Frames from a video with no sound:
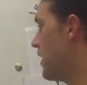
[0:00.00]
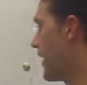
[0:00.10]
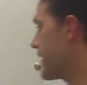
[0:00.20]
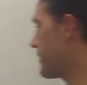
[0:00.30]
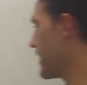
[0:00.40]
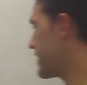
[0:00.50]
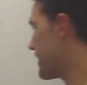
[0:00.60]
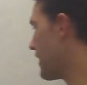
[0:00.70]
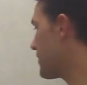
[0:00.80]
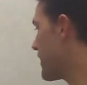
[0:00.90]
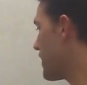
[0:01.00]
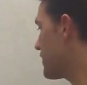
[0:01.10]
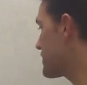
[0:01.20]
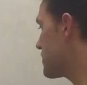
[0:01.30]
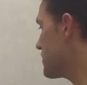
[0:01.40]
I can make another
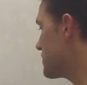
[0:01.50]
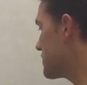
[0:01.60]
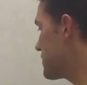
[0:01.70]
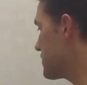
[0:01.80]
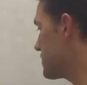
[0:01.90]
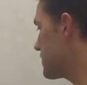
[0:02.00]
pair of twos,